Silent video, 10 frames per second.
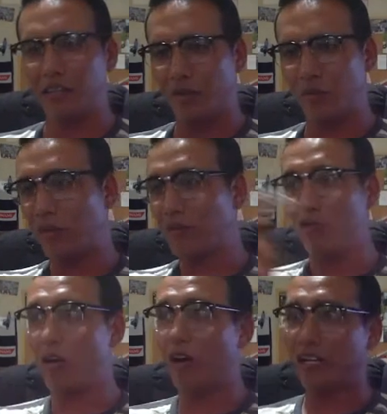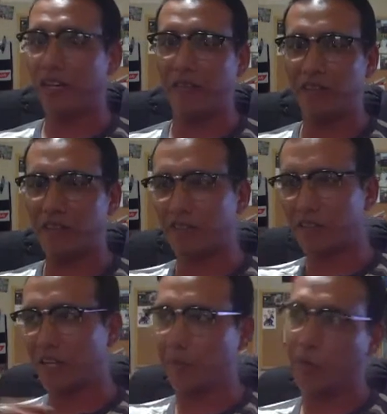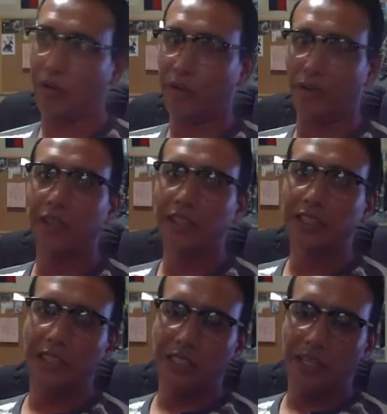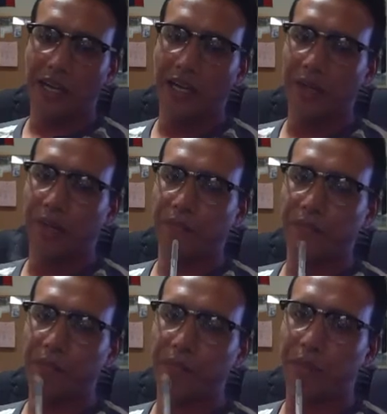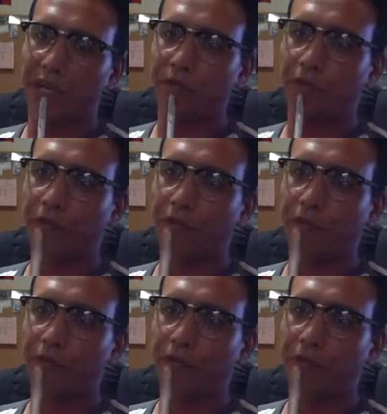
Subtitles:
whenever you draw on it, everything's just like butter. But for